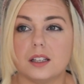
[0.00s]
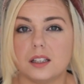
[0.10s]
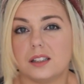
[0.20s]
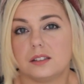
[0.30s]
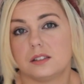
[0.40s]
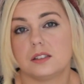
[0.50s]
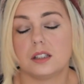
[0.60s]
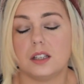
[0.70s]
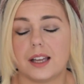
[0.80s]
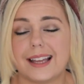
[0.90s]
and
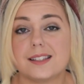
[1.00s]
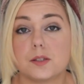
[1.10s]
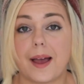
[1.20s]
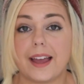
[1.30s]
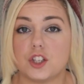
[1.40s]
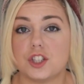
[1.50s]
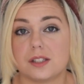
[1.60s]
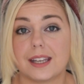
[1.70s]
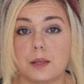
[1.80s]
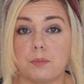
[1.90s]
it inspires you
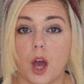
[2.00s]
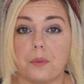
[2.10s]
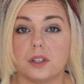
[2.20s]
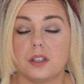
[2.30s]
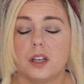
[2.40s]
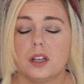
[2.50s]
to keep going.